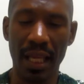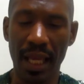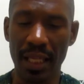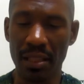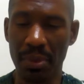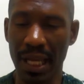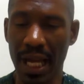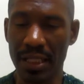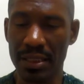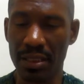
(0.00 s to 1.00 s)
And to be
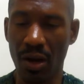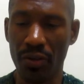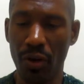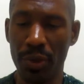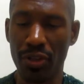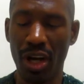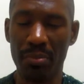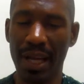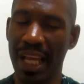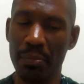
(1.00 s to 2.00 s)
honest, although we're talking
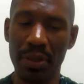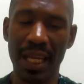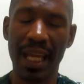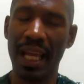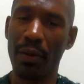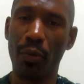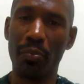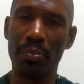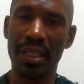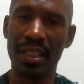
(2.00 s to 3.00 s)
about APA, I
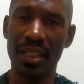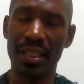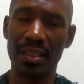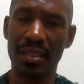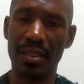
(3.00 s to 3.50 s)
won't be